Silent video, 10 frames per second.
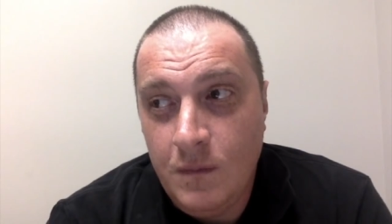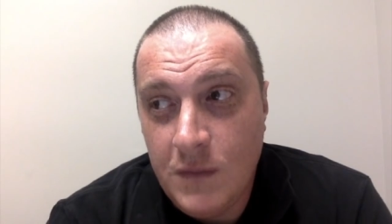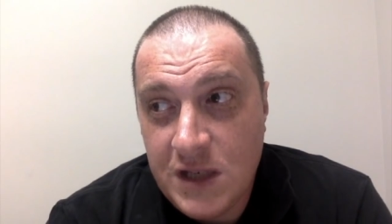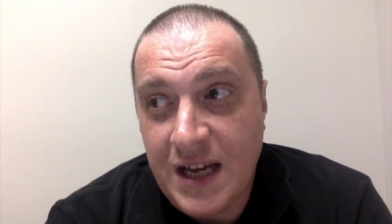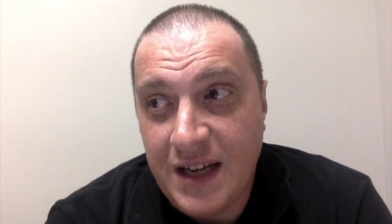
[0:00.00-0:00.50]

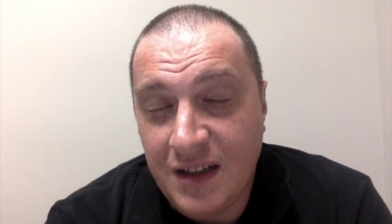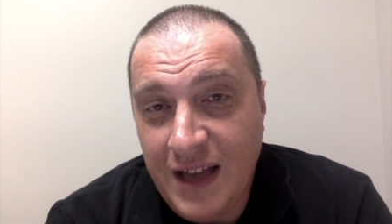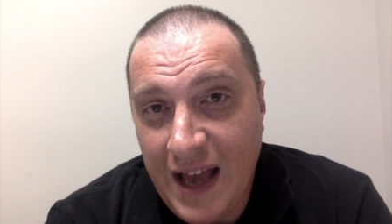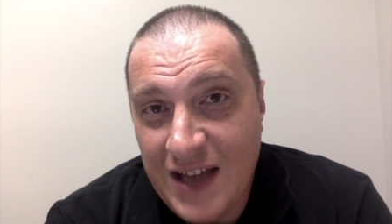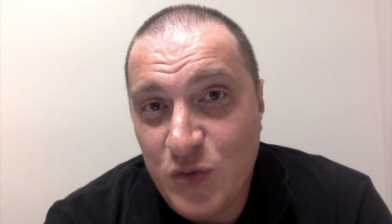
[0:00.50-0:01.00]

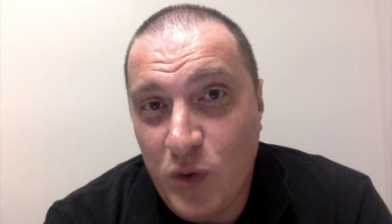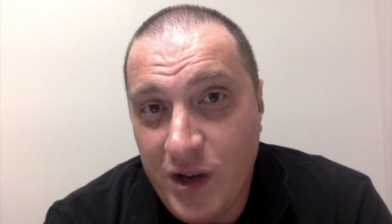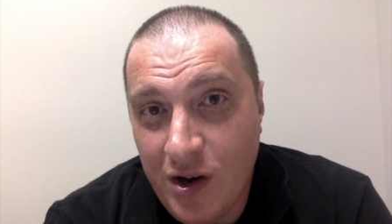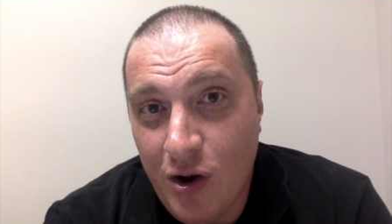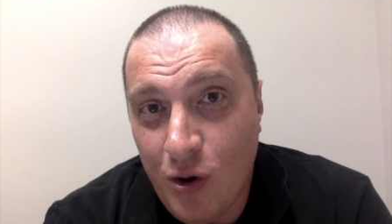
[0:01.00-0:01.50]
Sadly, as
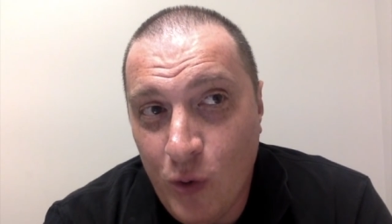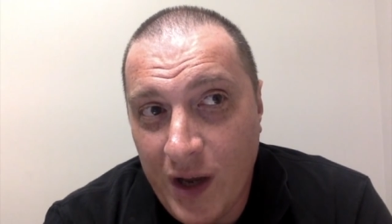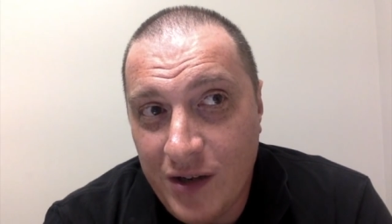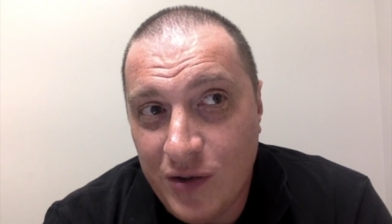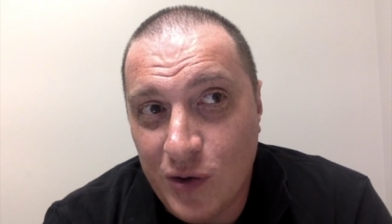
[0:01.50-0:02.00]
we know,
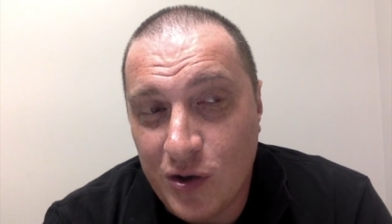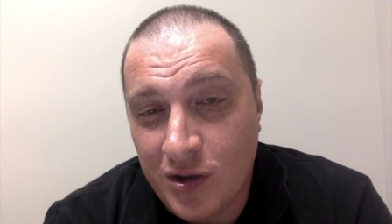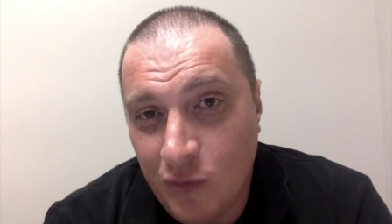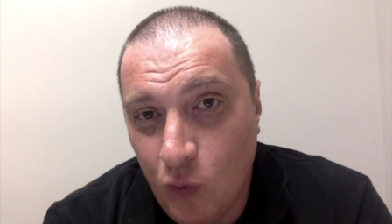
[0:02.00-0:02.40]
it took